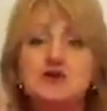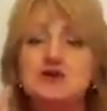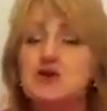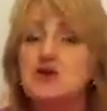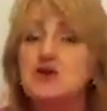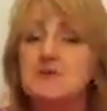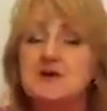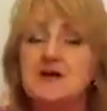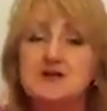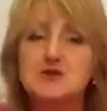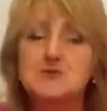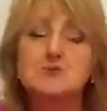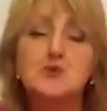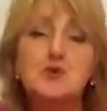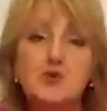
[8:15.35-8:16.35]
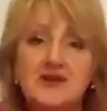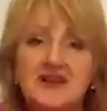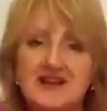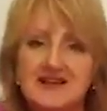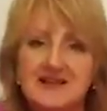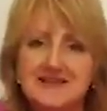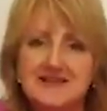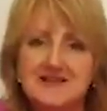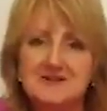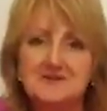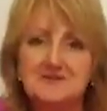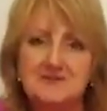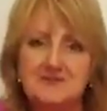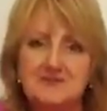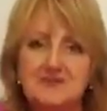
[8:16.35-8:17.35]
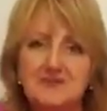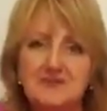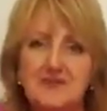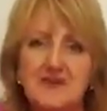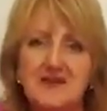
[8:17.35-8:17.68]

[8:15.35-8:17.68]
not too much moonlight,